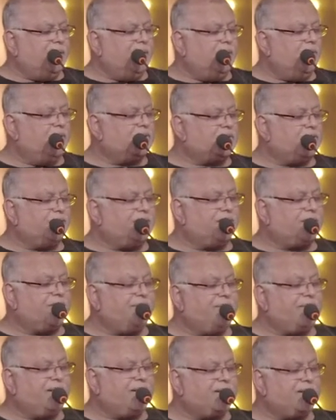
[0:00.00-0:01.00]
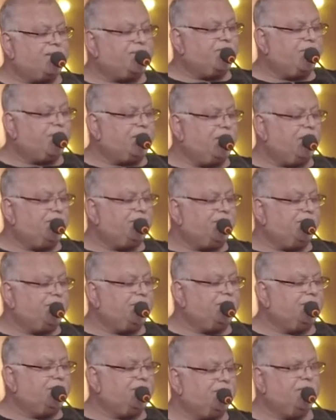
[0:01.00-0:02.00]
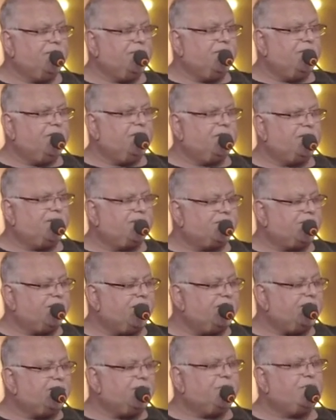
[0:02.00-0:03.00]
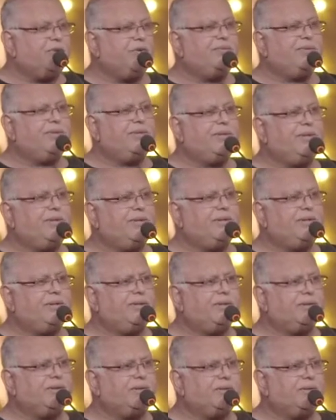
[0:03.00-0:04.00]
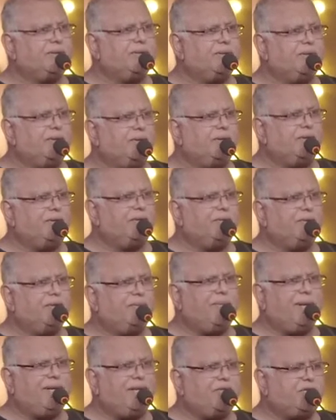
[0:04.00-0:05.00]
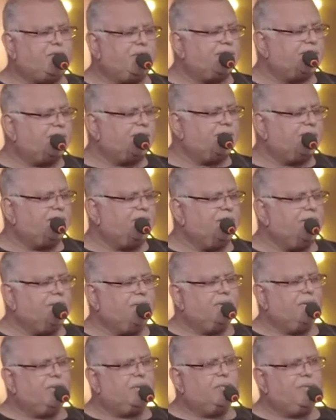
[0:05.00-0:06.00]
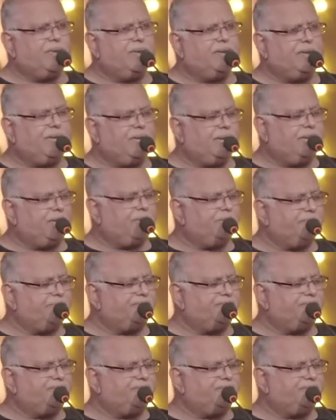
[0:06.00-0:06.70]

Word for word: also for Kabira Country Club, same, you know, with the, uh, you, know, with the managers, with um,